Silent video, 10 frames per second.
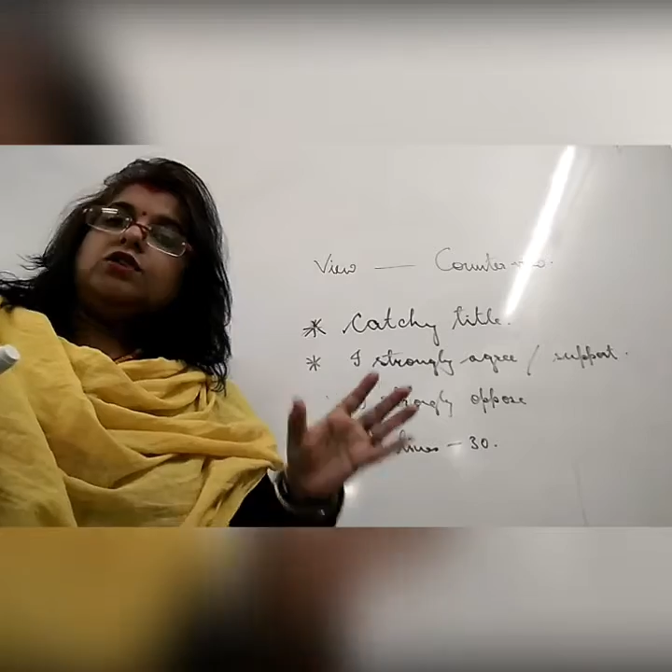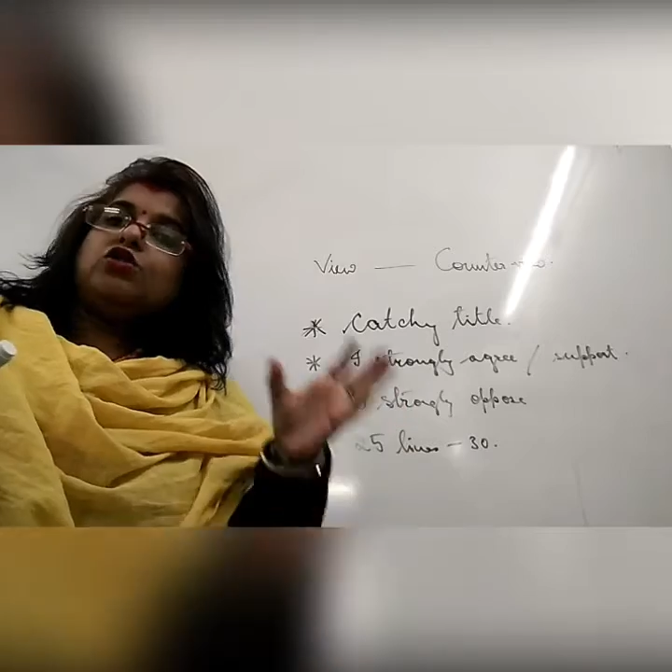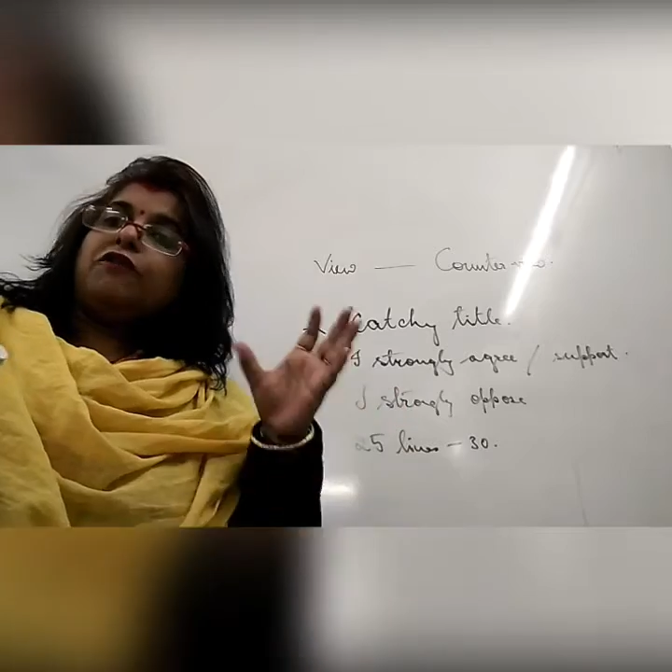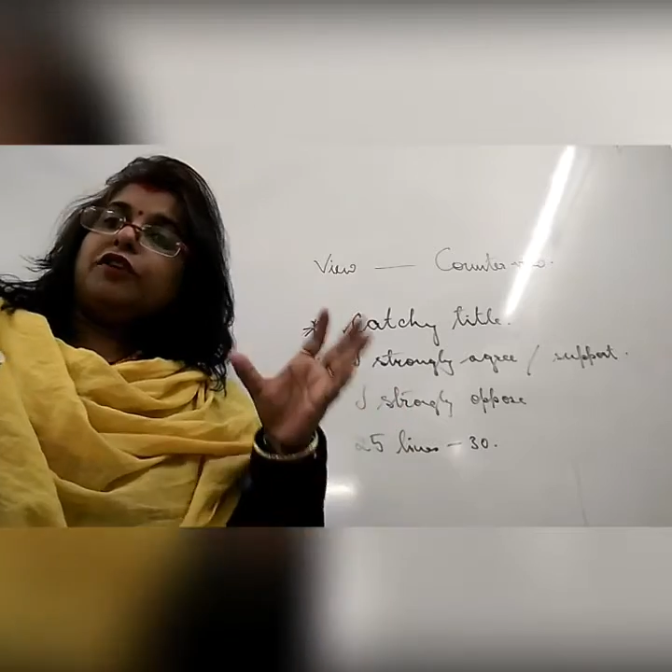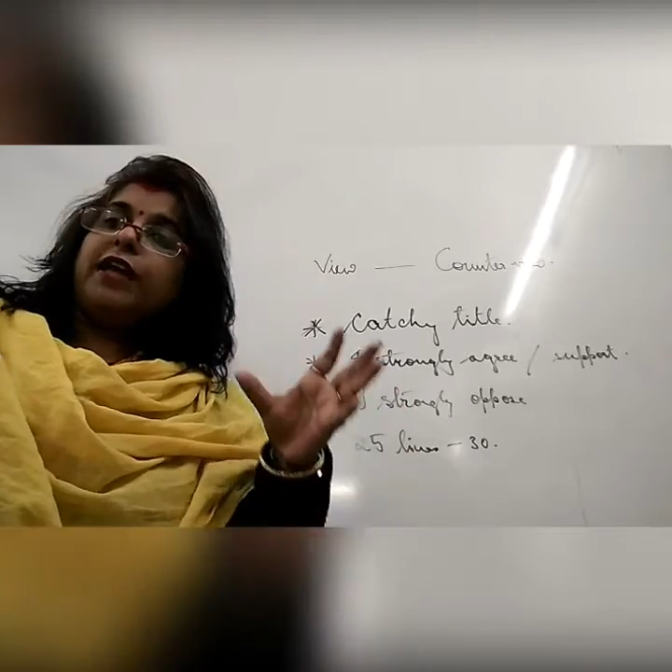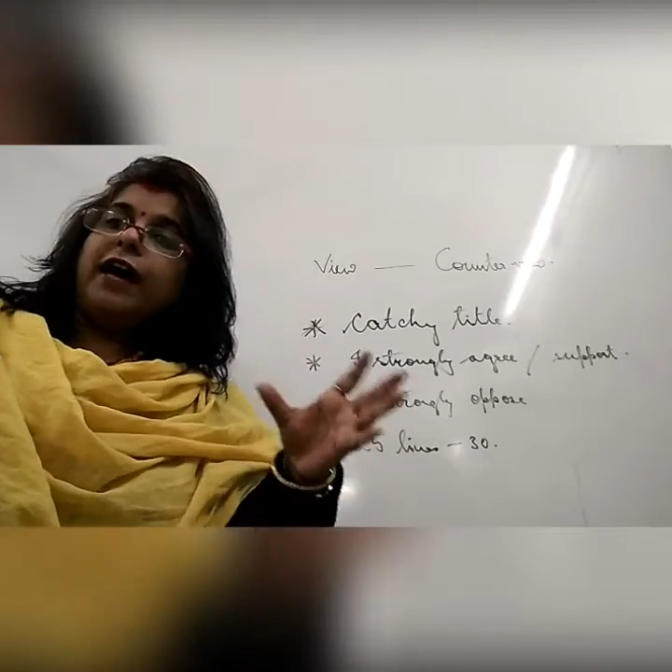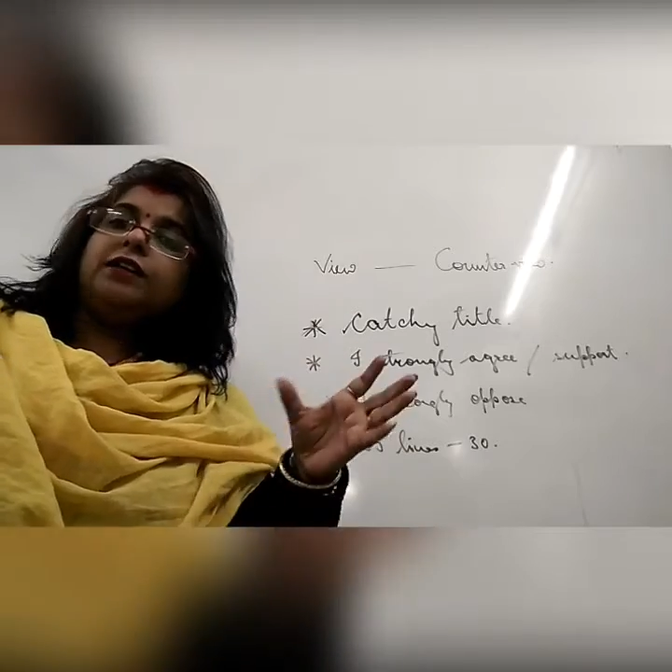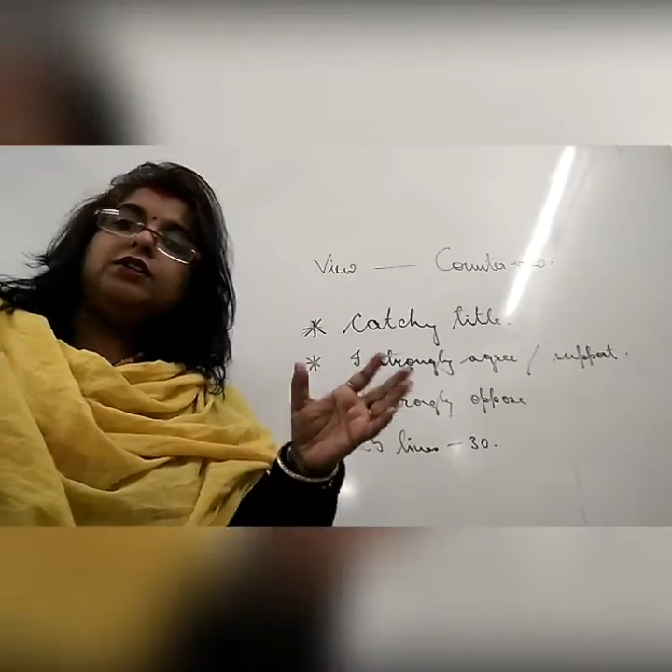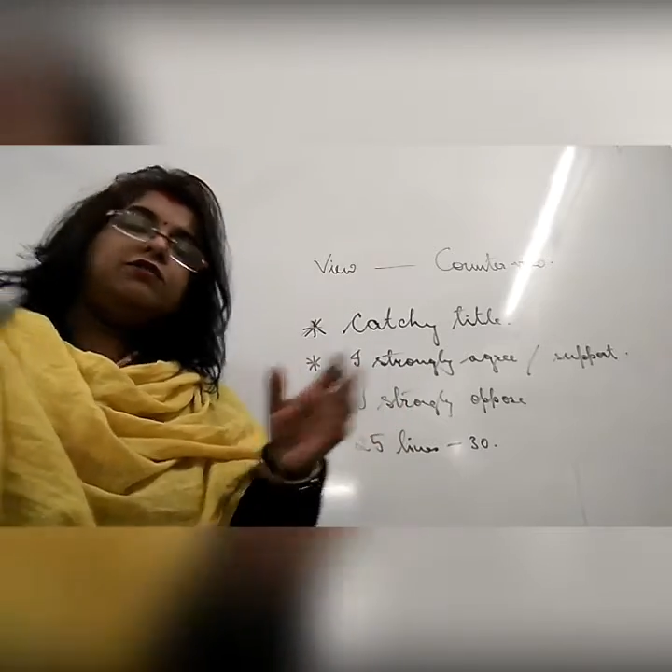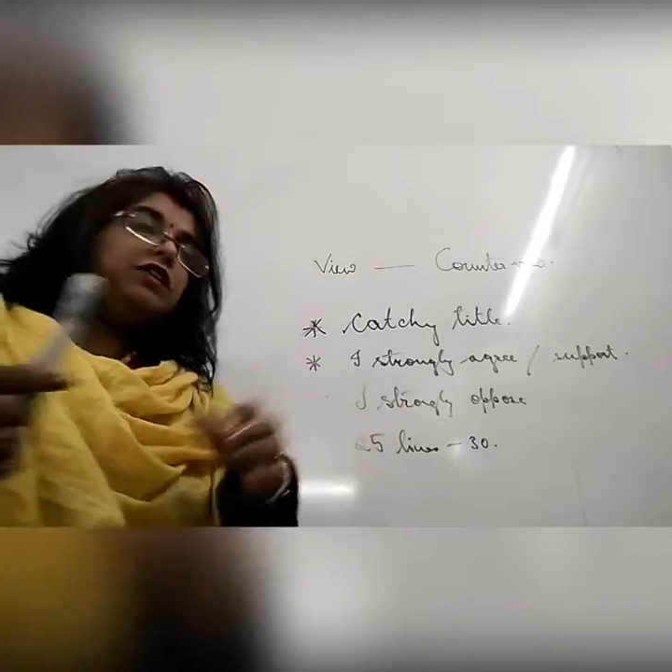So for
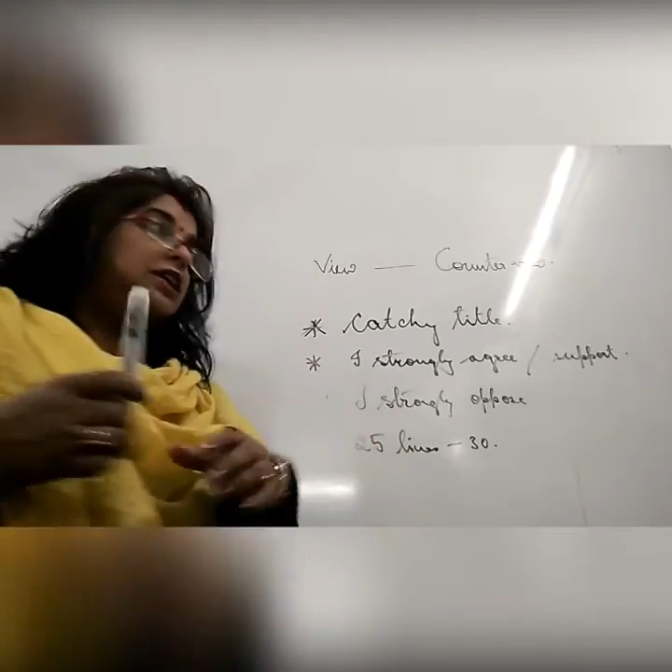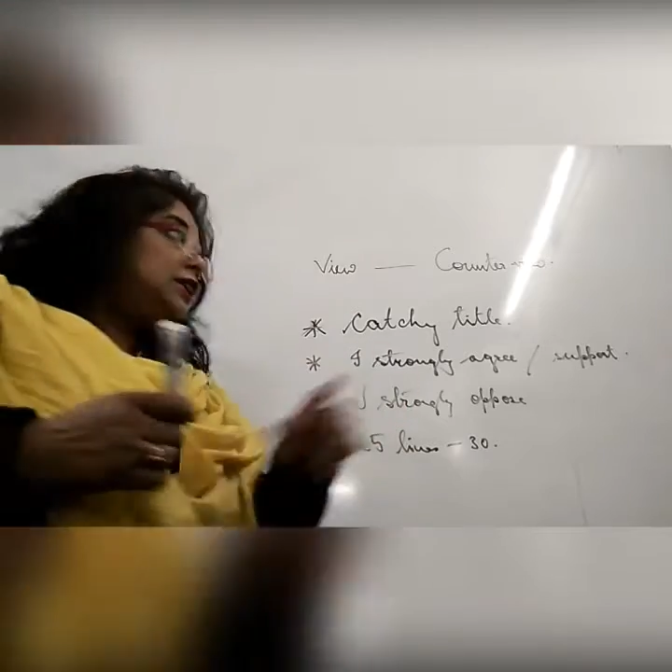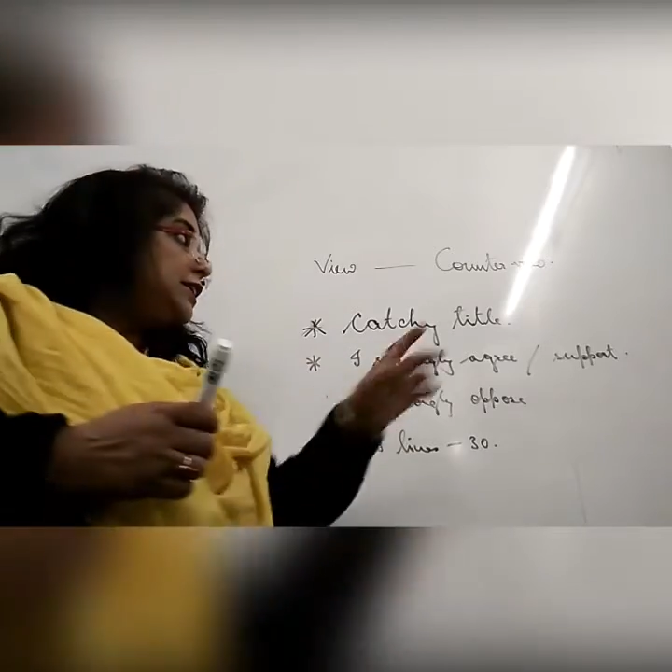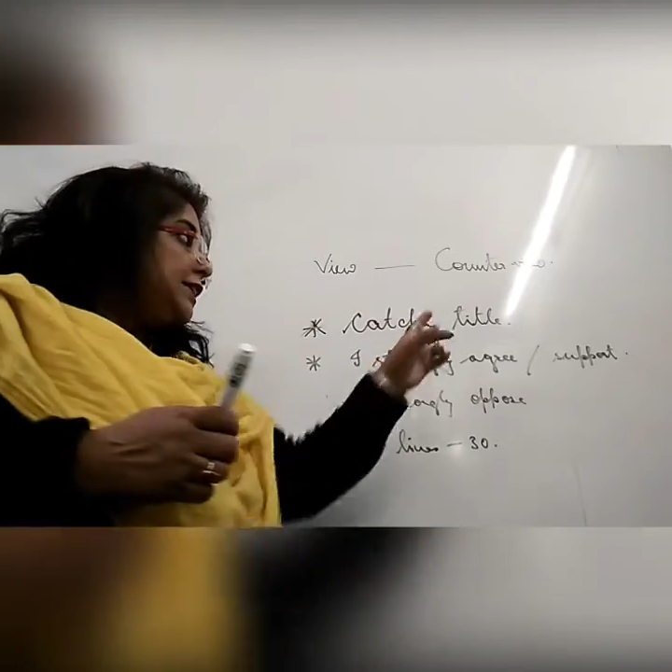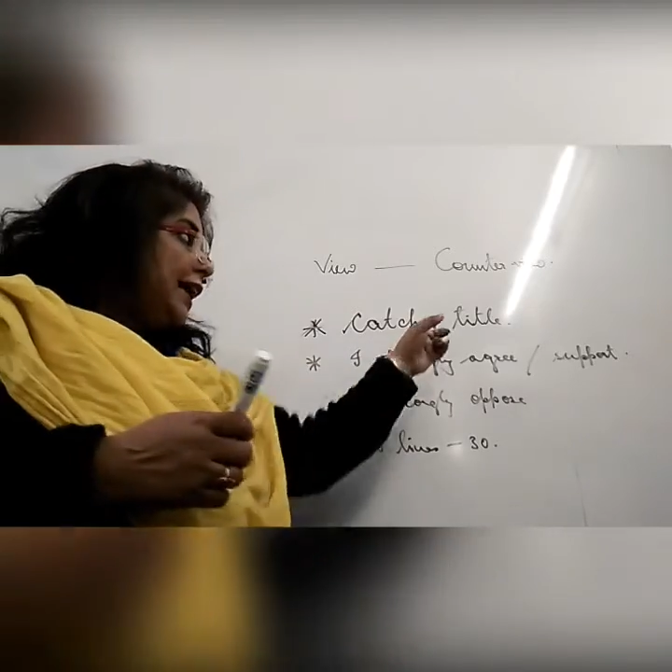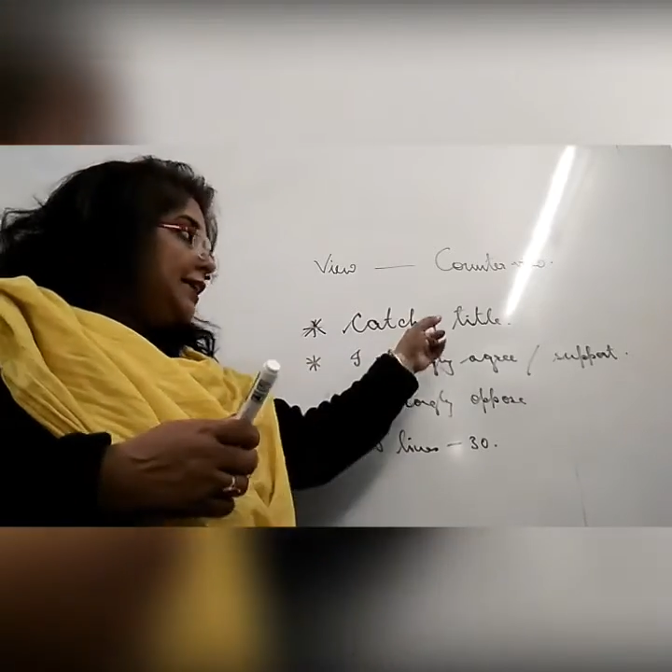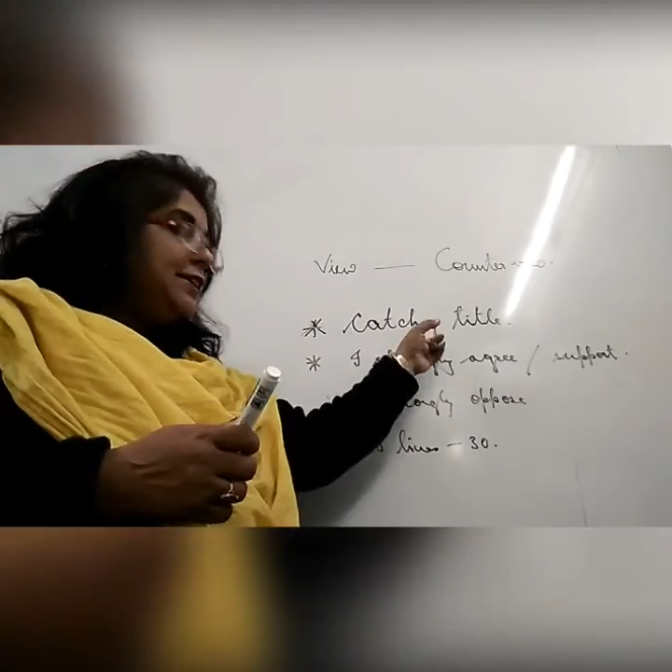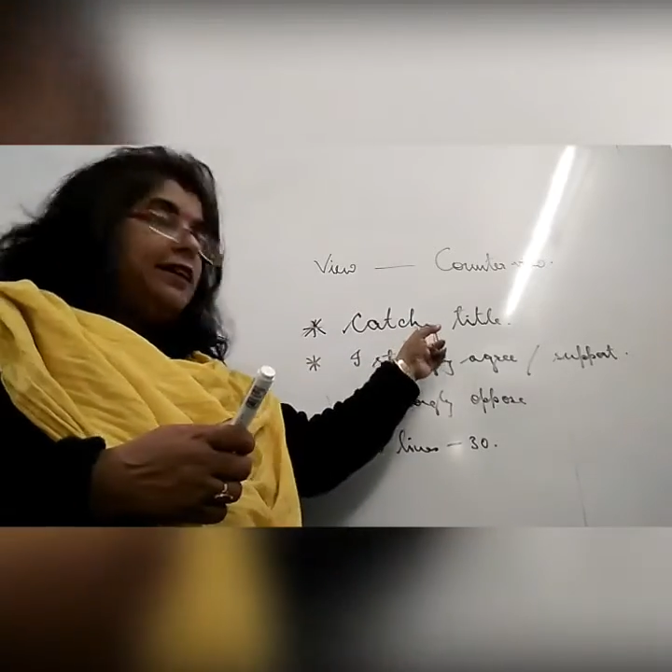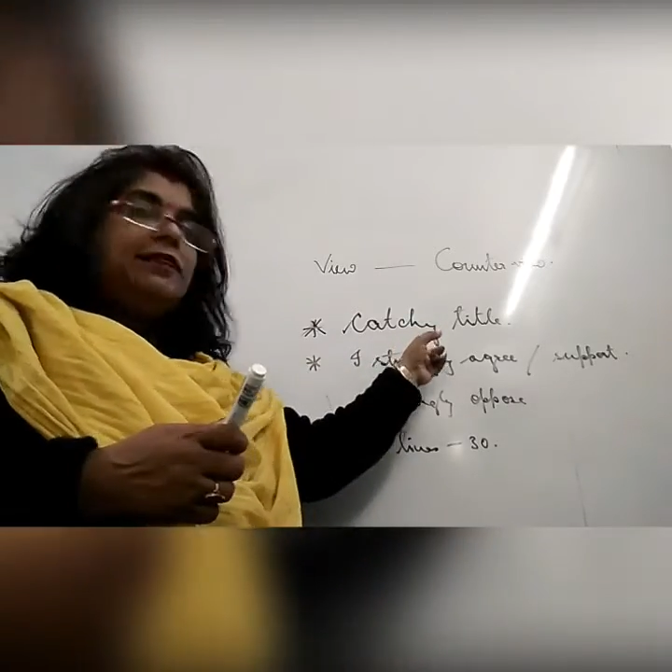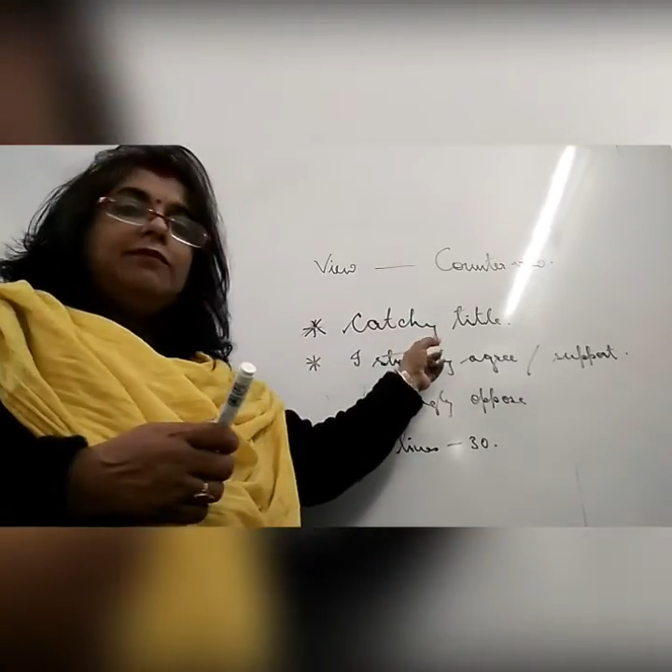that, we need a
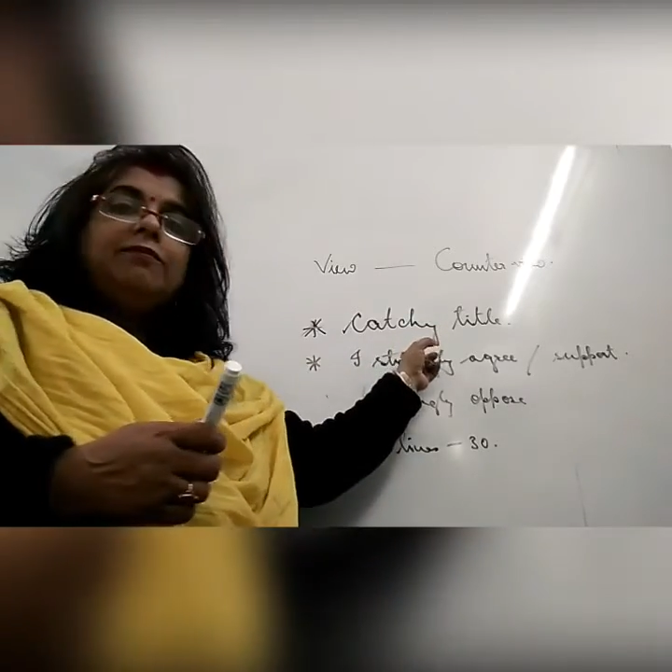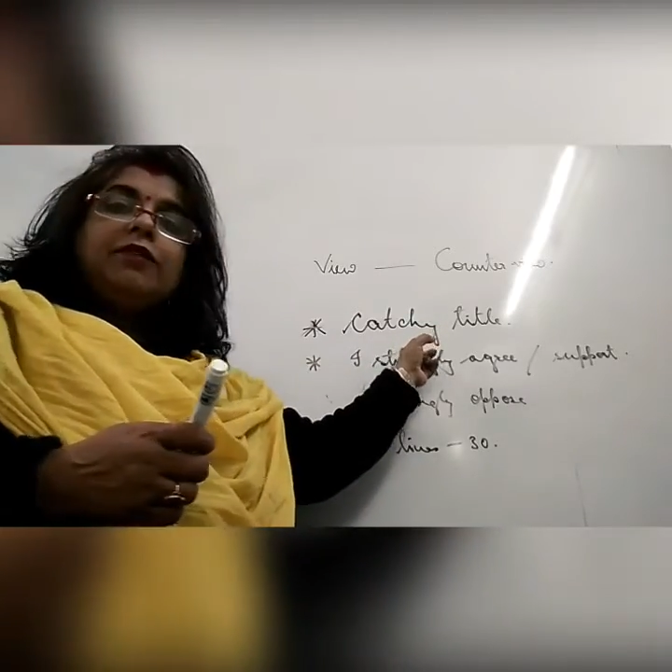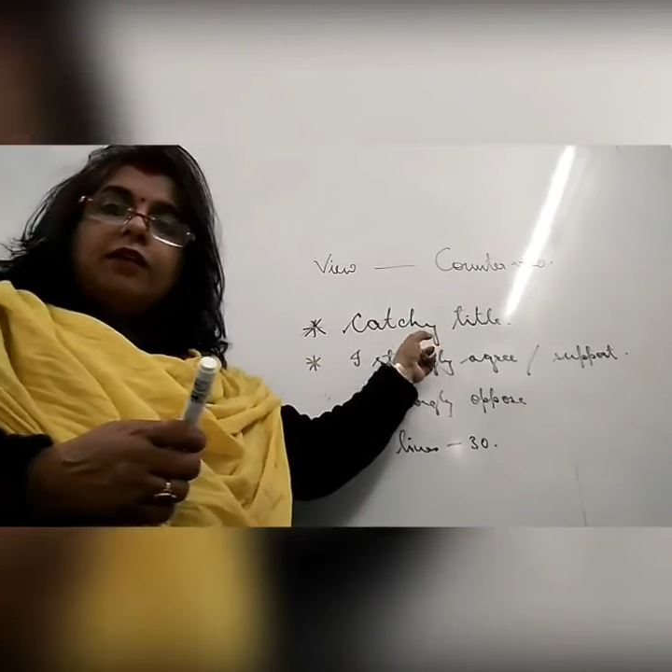title.